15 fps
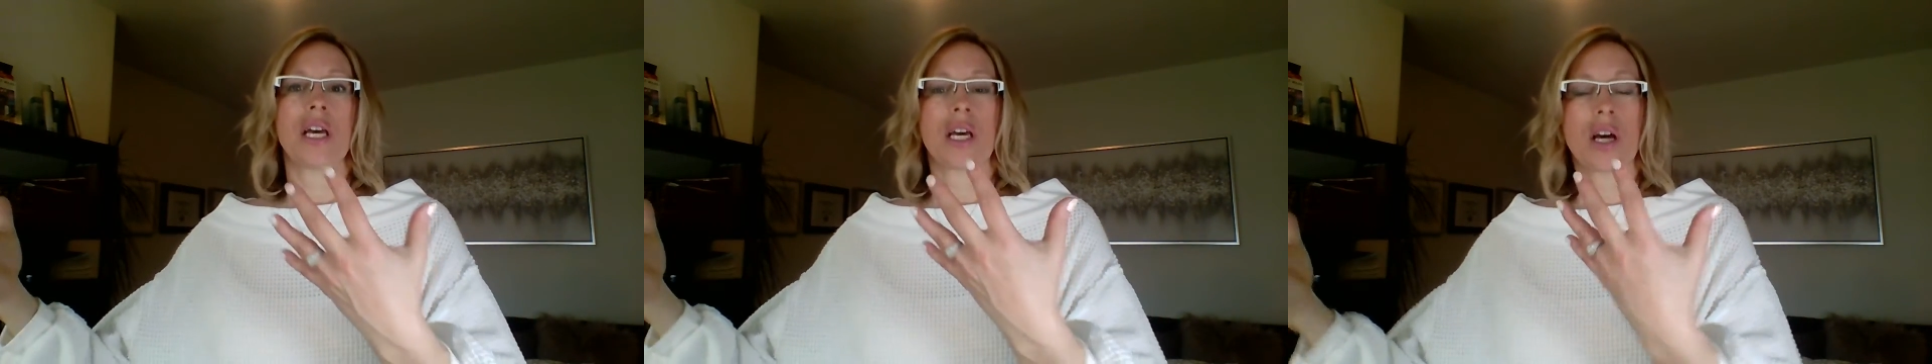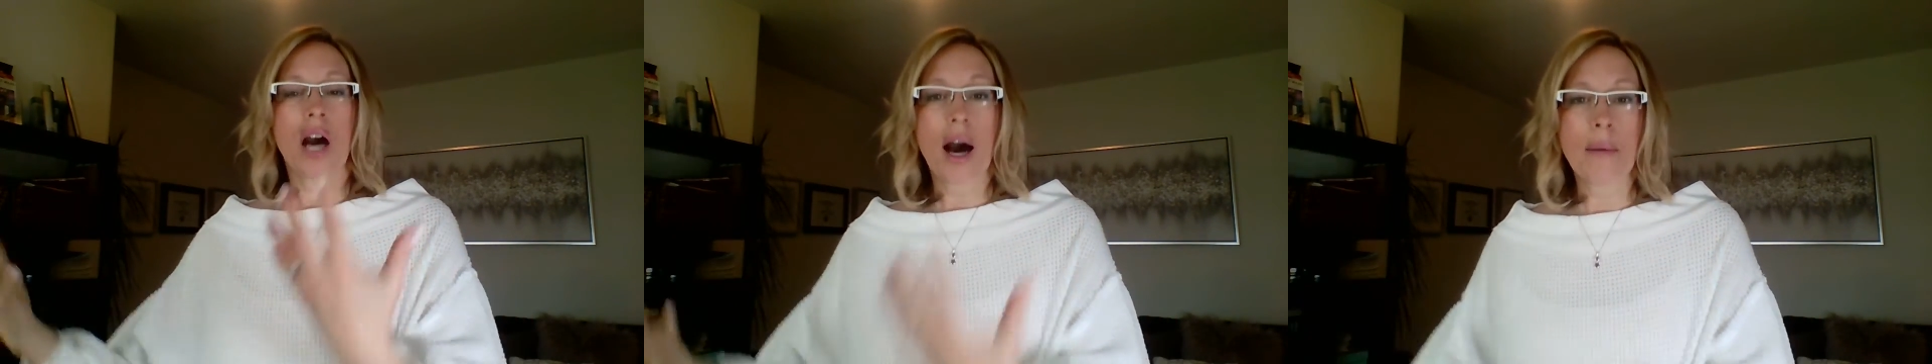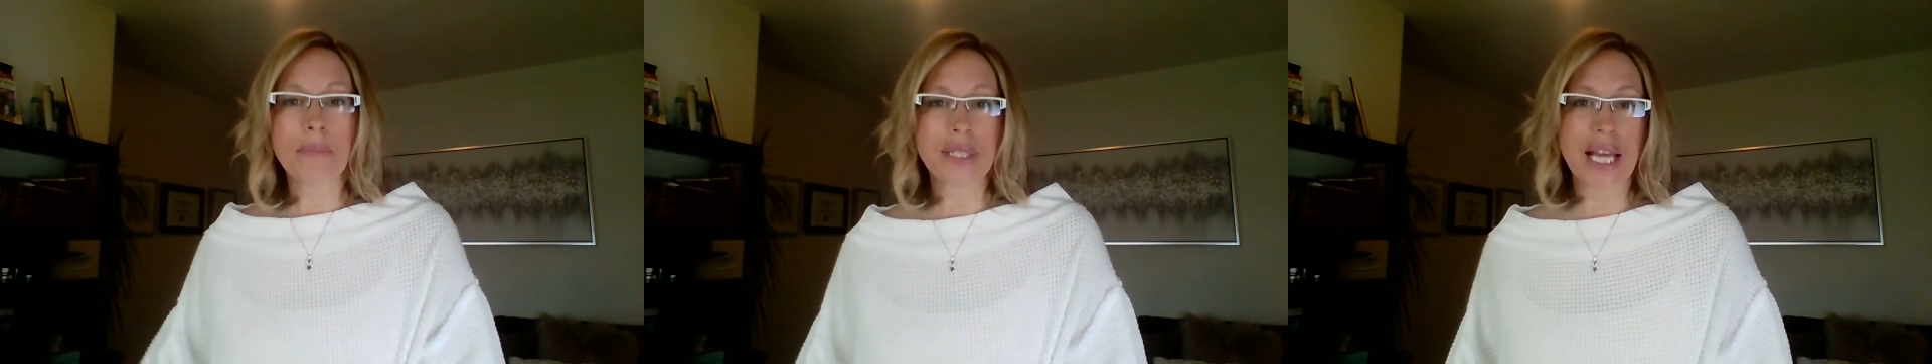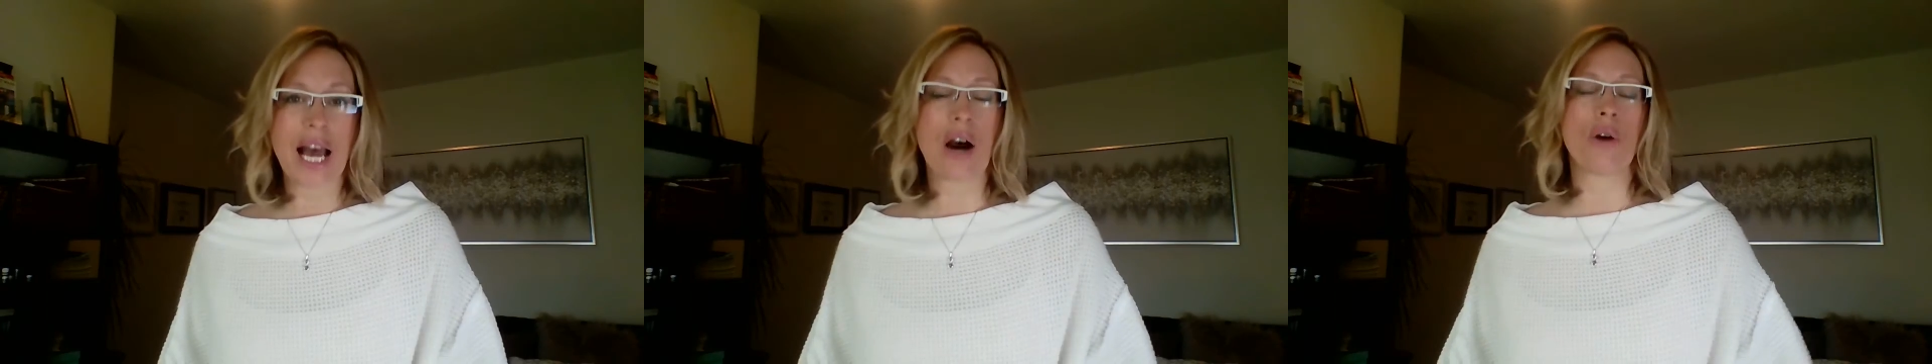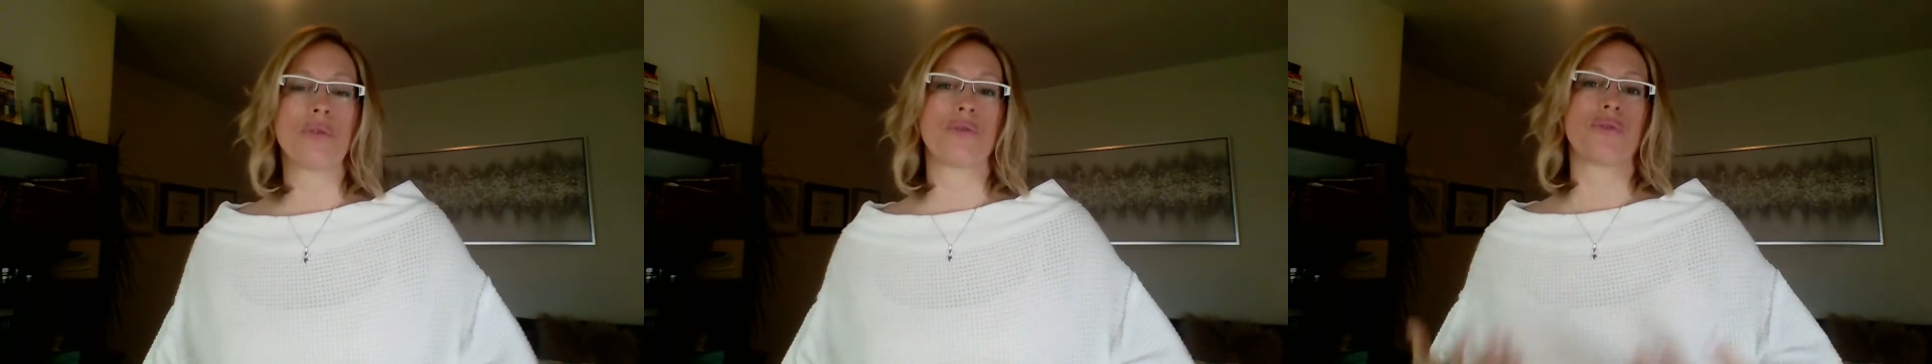come
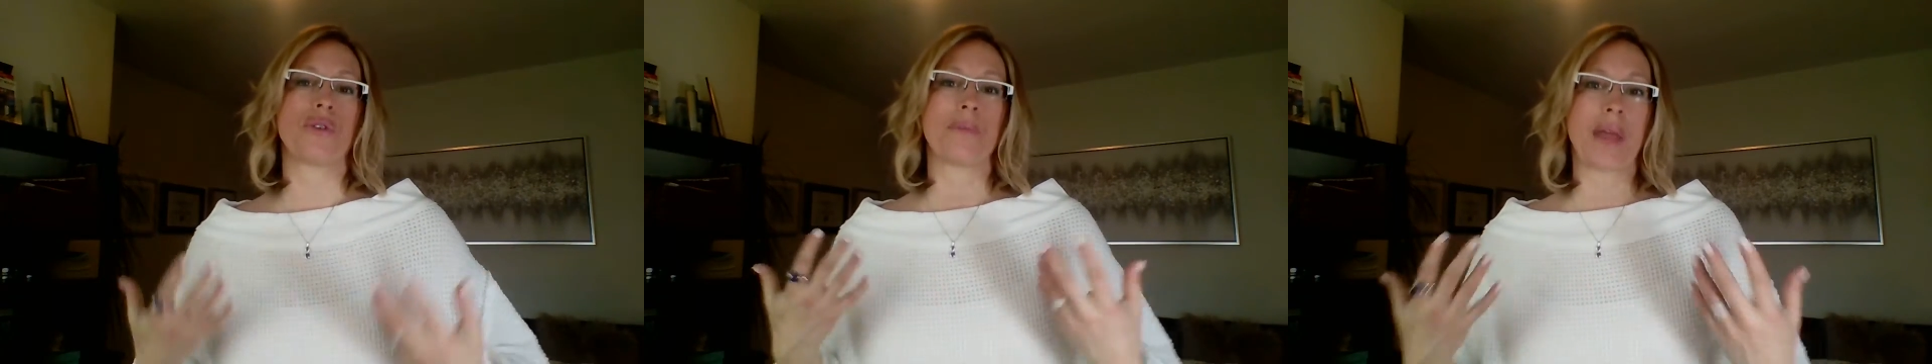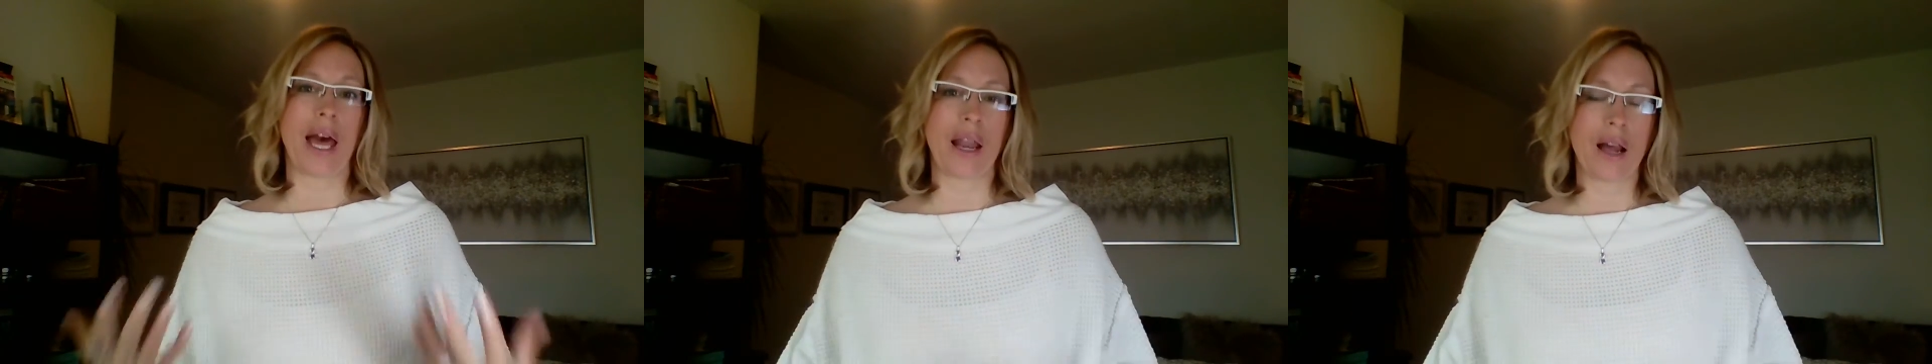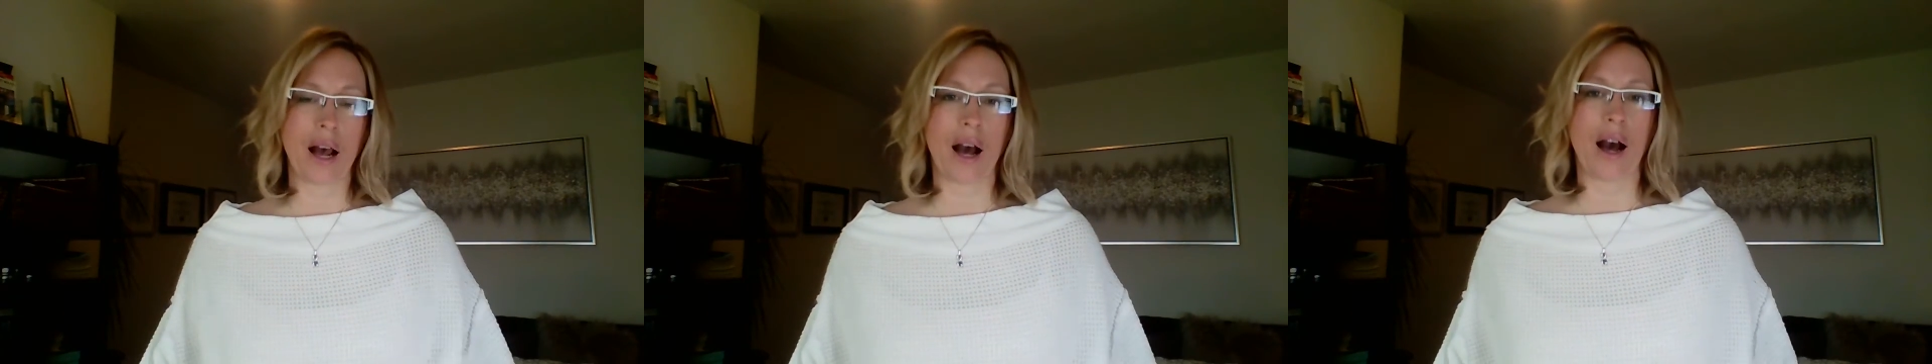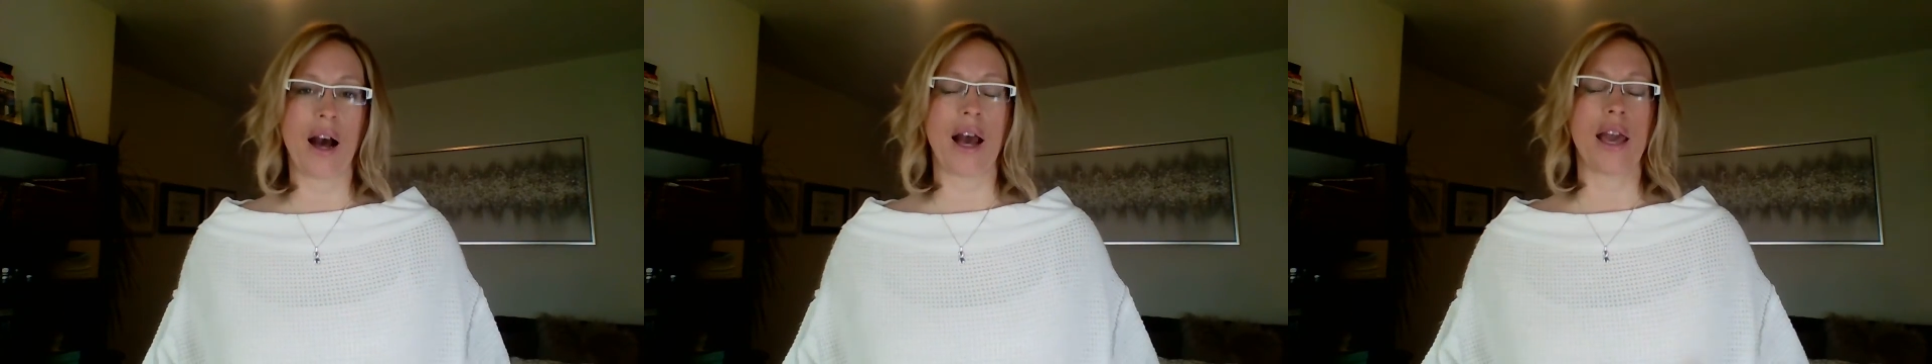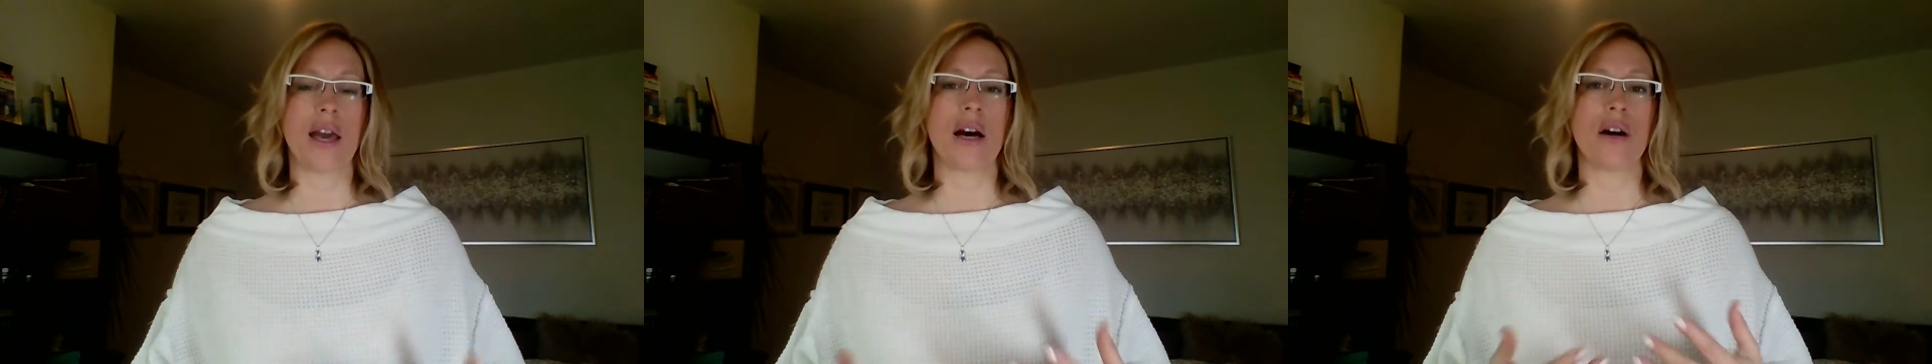down from that
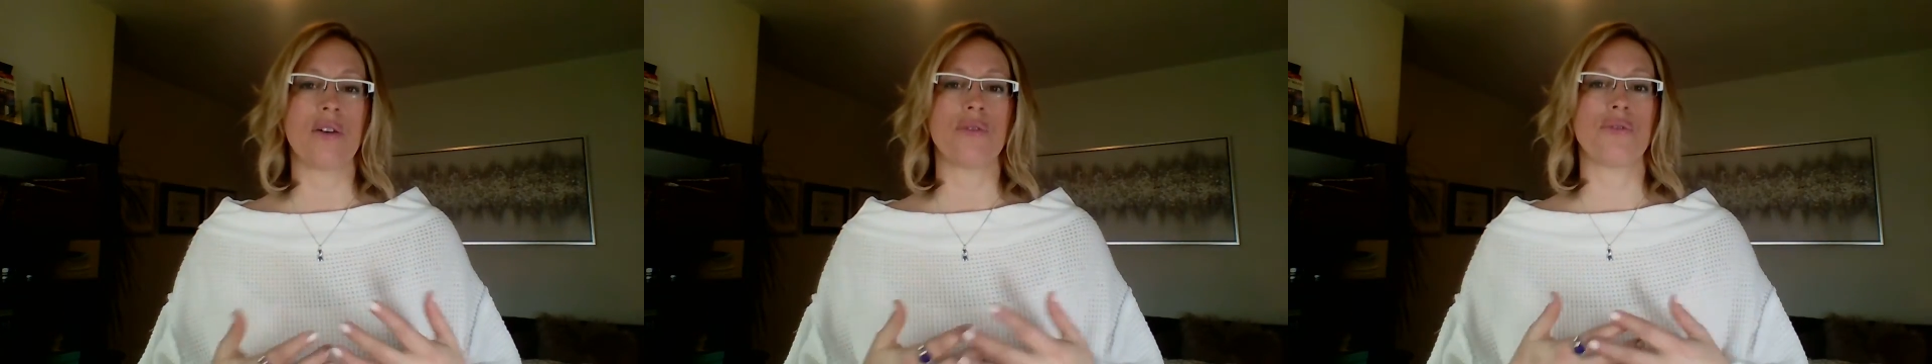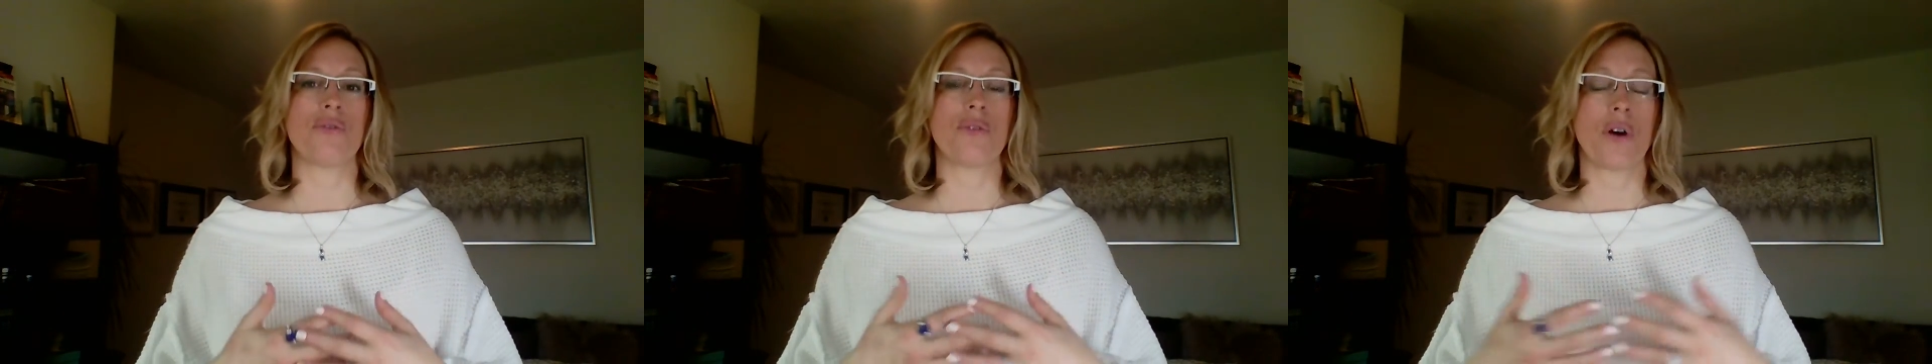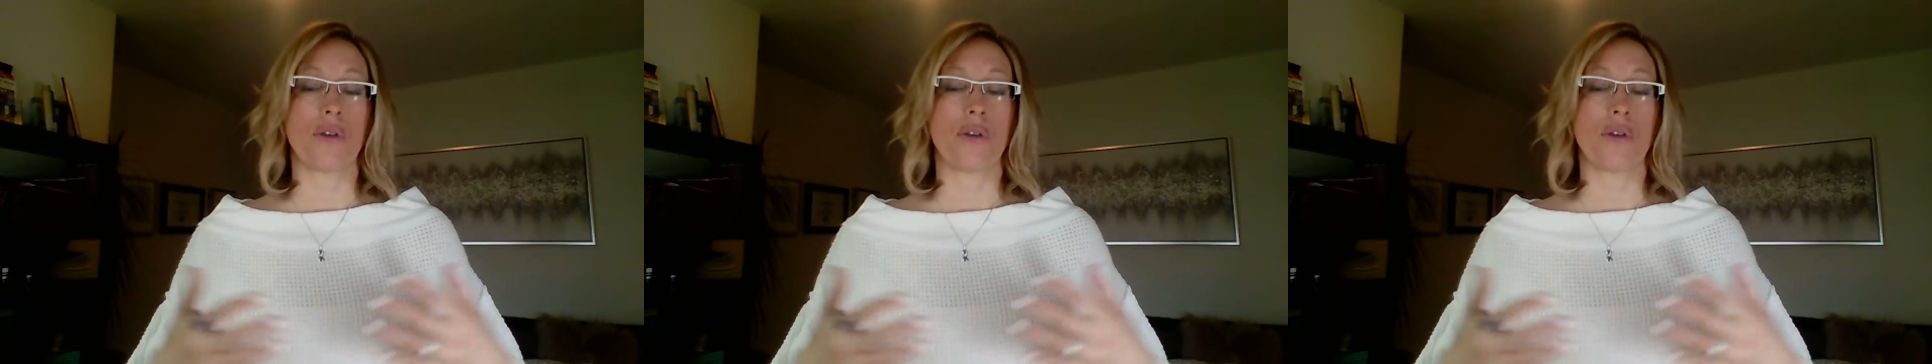high of